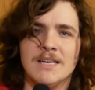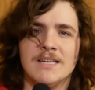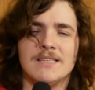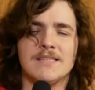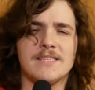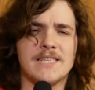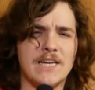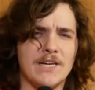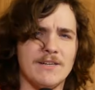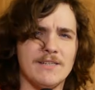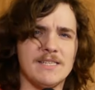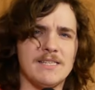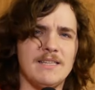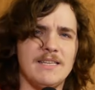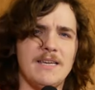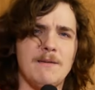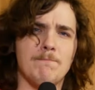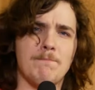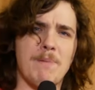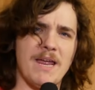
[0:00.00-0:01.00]

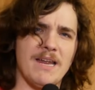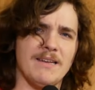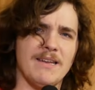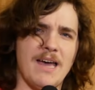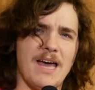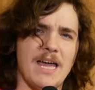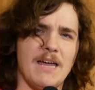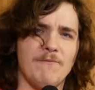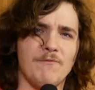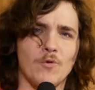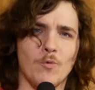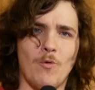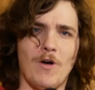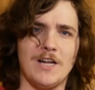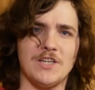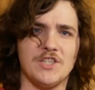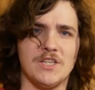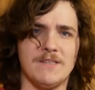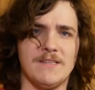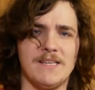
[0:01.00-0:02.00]
Seriously, Bandai, if you're
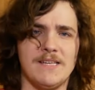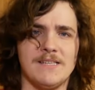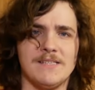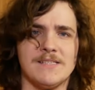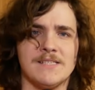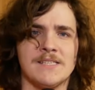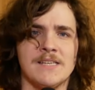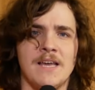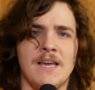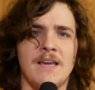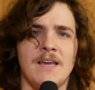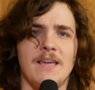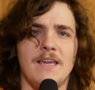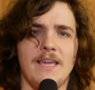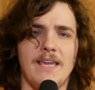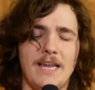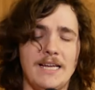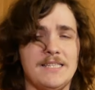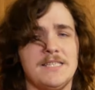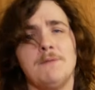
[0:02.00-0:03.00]
watching this,
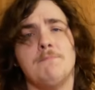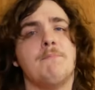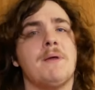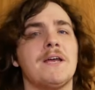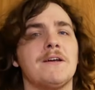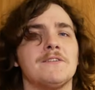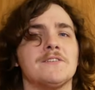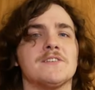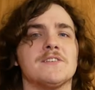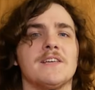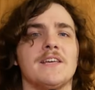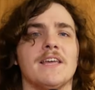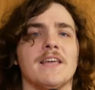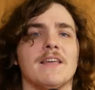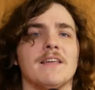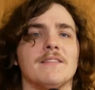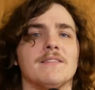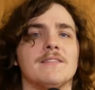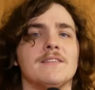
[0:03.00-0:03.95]
it's embarrassing.